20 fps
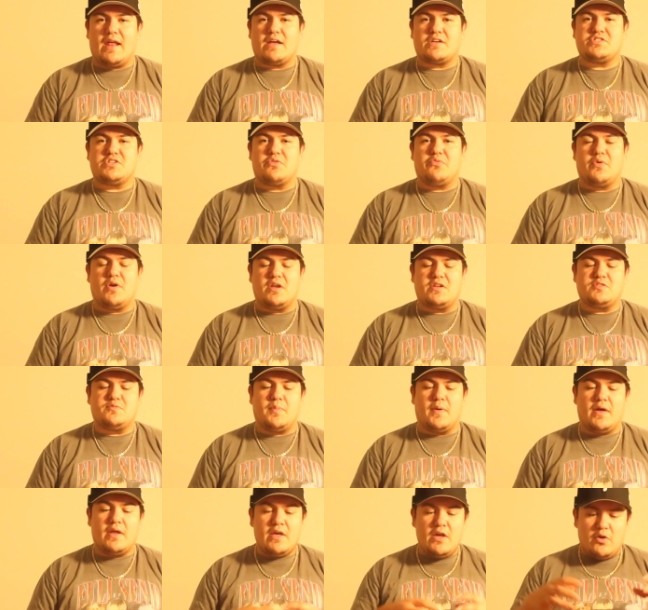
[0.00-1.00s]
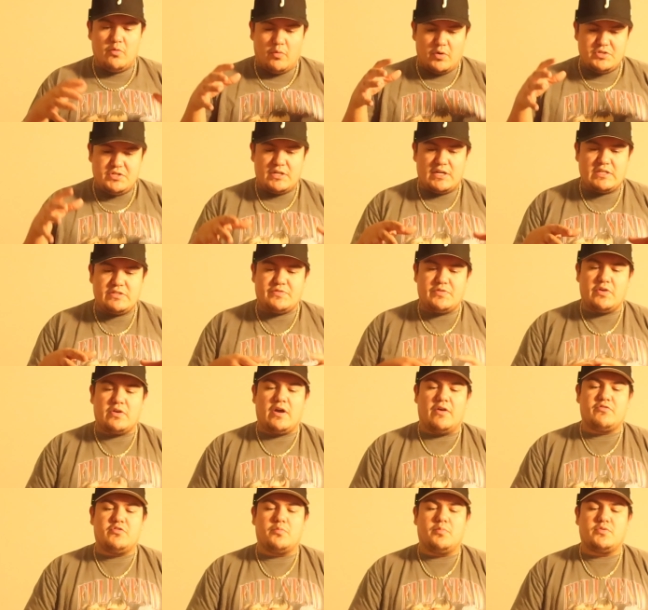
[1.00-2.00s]
actually runs, but would you guys feel
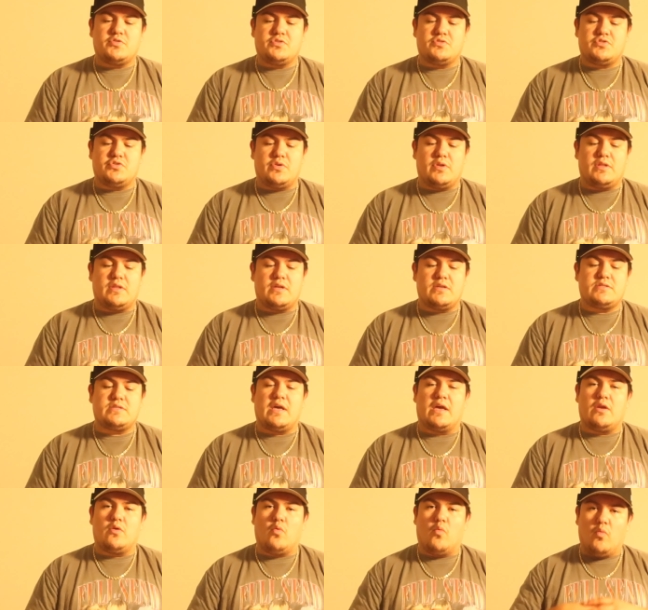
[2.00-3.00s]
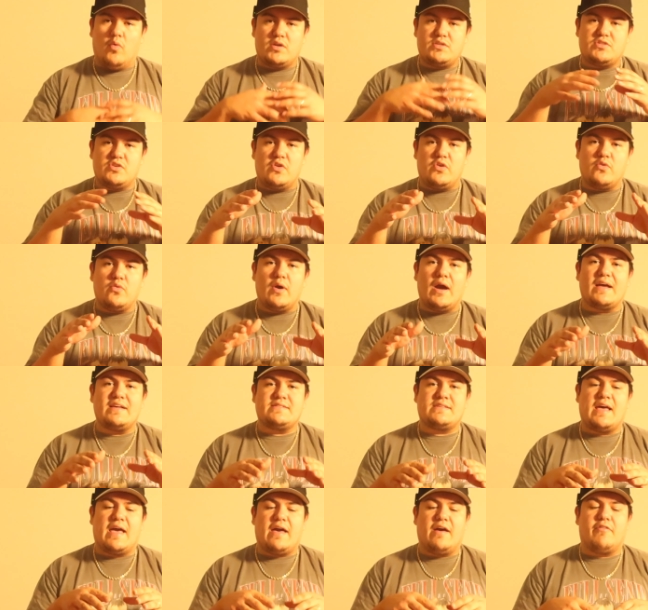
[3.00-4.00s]
comfortable shooting this? And what do you
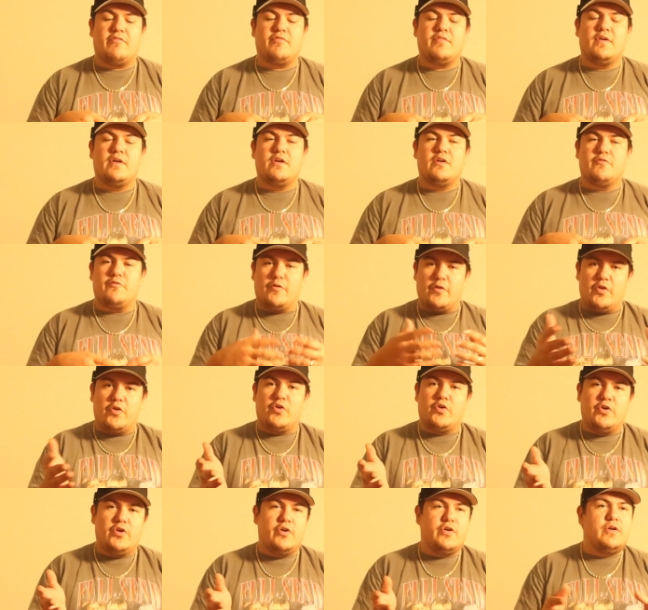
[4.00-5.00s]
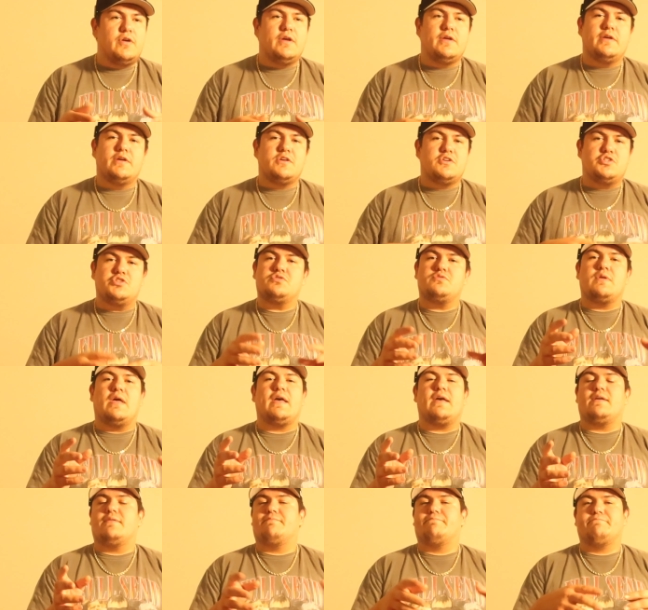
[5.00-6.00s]
guys have for your
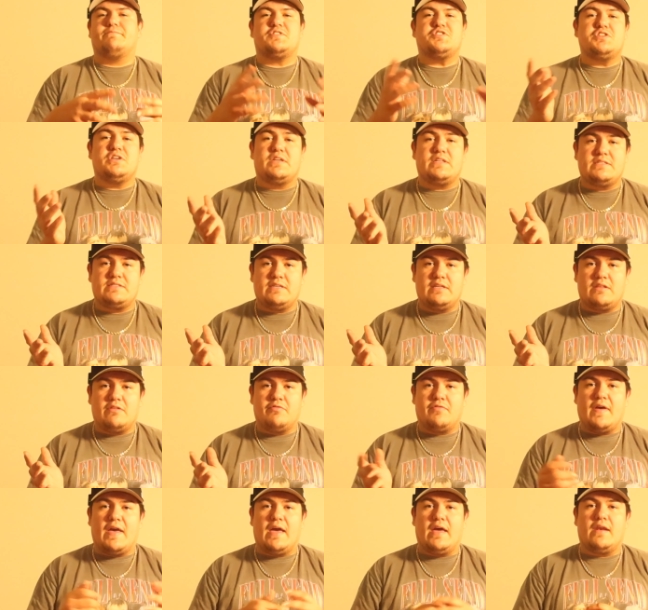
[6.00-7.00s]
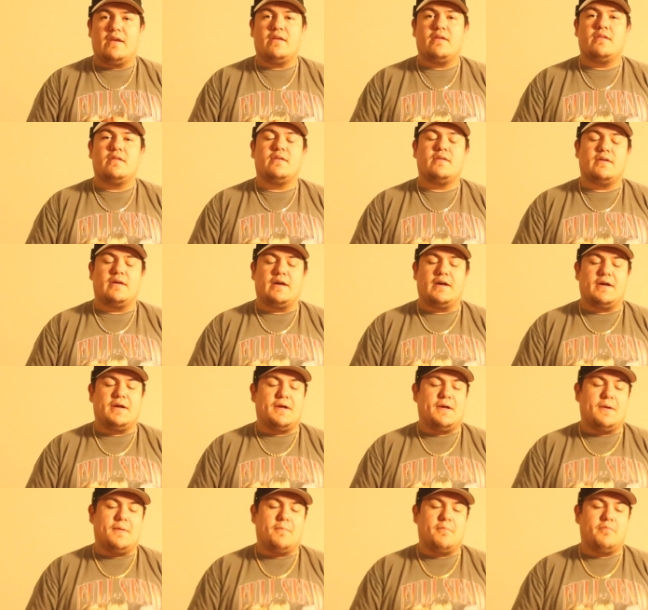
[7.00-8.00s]
shit has hit the fan
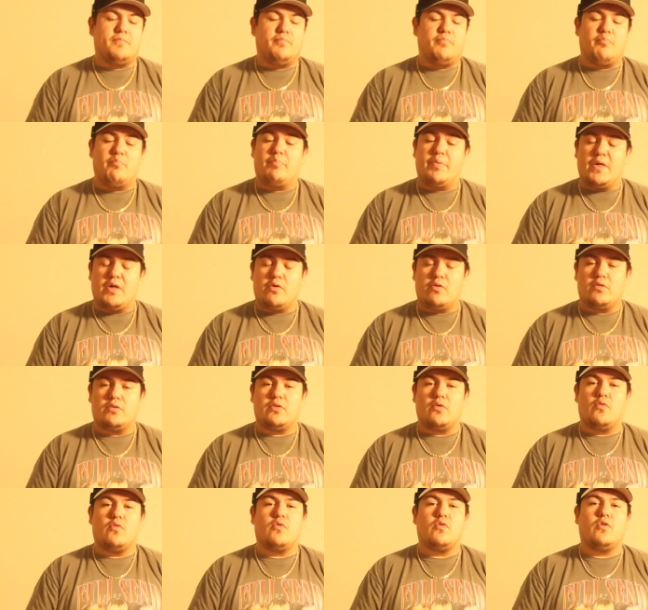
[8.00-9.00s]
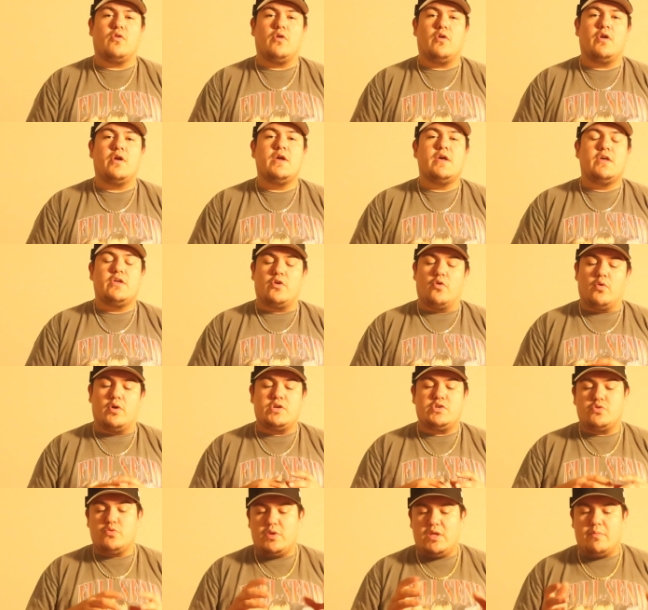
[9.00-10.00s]
build or
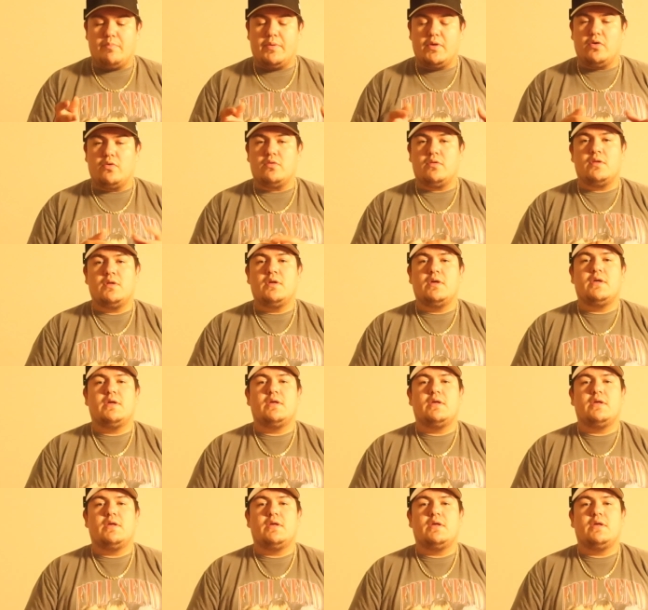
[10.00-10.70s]
your duty build?